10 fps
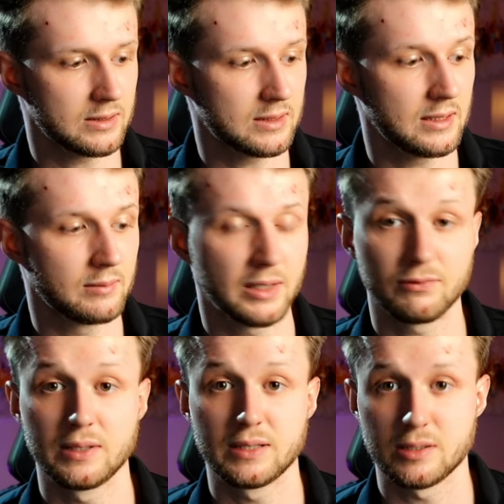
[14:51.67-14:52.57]
a monthly
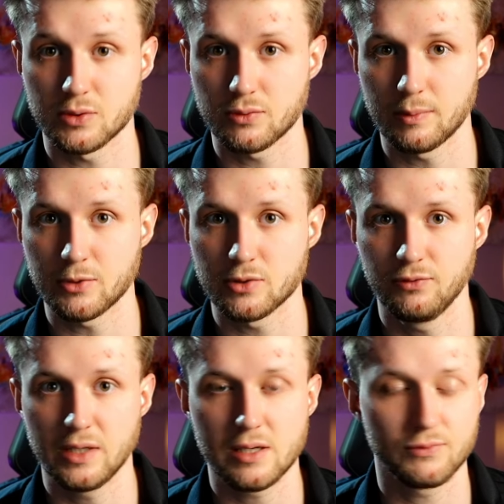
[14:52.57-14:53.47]
subscription fee
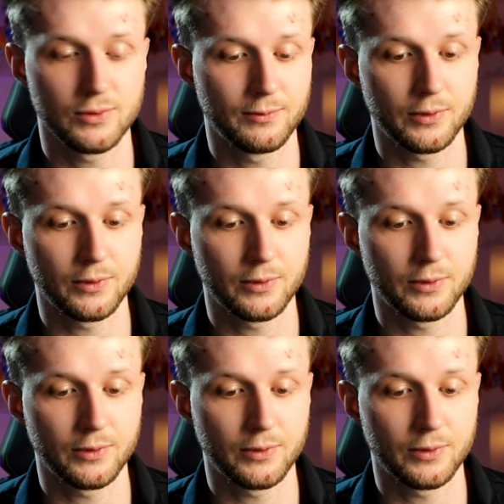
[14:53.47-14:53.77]
if you want